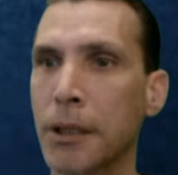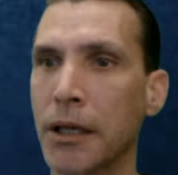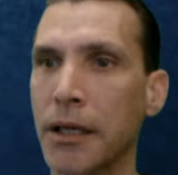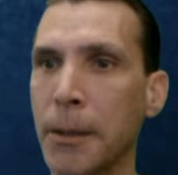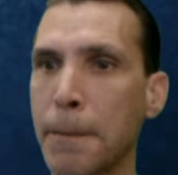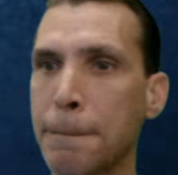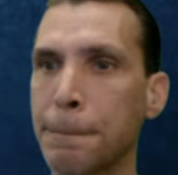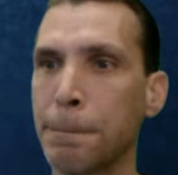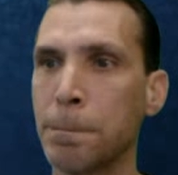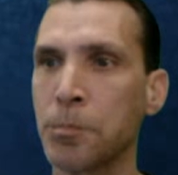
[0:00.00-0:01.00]
Okay.
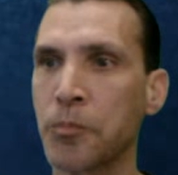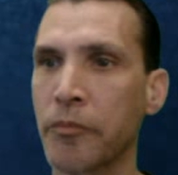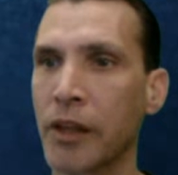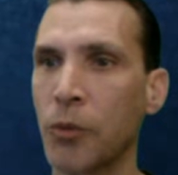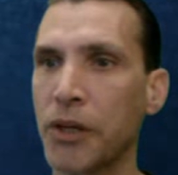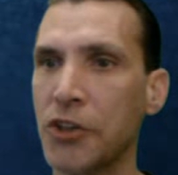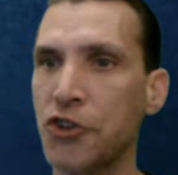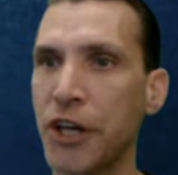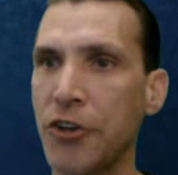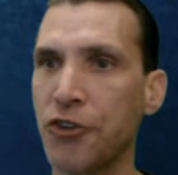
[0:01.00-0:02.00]
We can
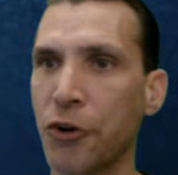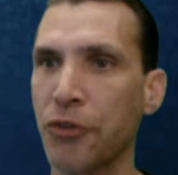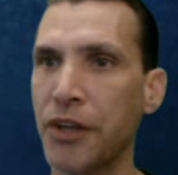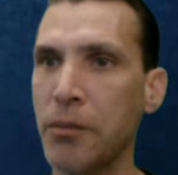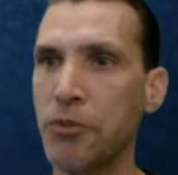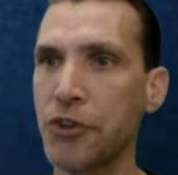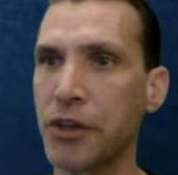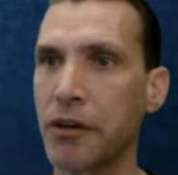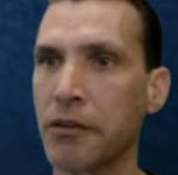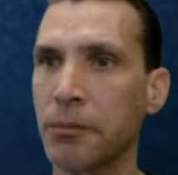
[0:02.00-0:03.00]
change our themes
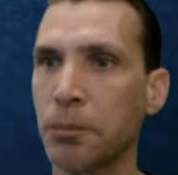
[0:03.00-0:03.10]
here.